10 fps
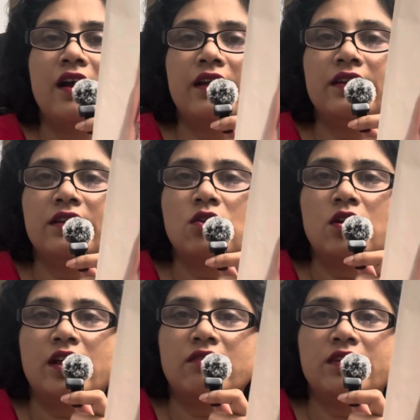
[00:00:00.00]
I did
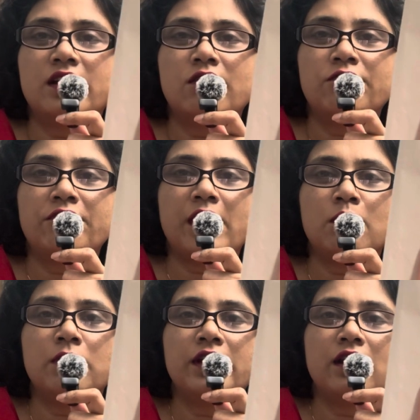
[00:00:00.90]
not have enough
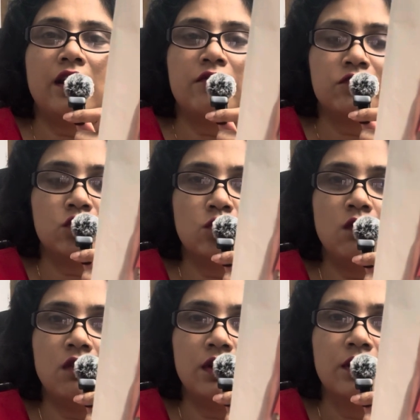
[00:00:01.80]
fabric left
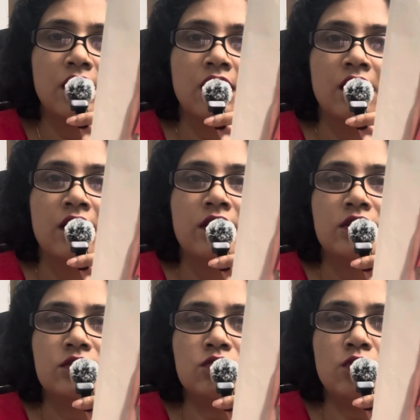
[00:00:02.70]
over
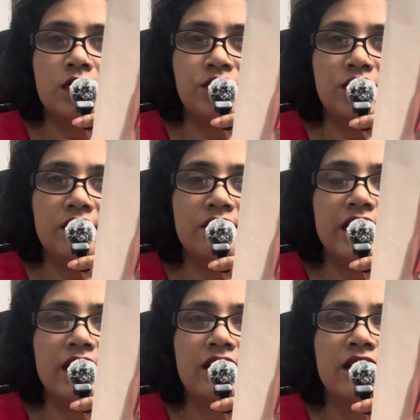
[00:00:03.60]
to achieve
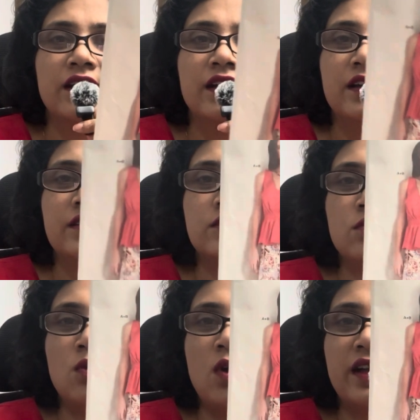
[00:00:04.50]
that,
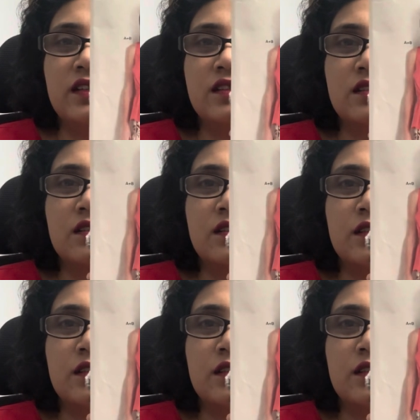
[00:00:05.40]
so I just